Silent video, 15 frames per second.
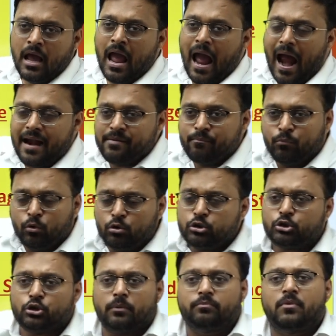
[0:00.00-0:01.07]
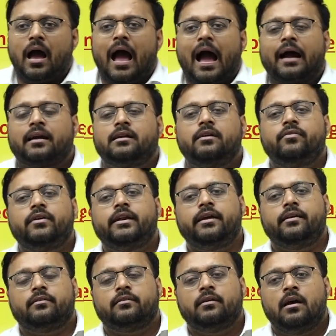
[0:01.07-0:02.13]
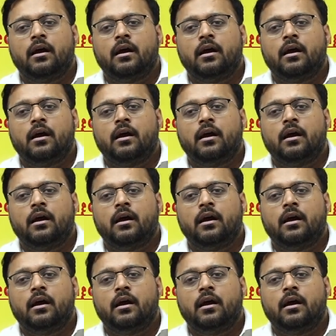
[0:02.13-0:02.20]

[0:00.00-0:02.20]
and most of the activities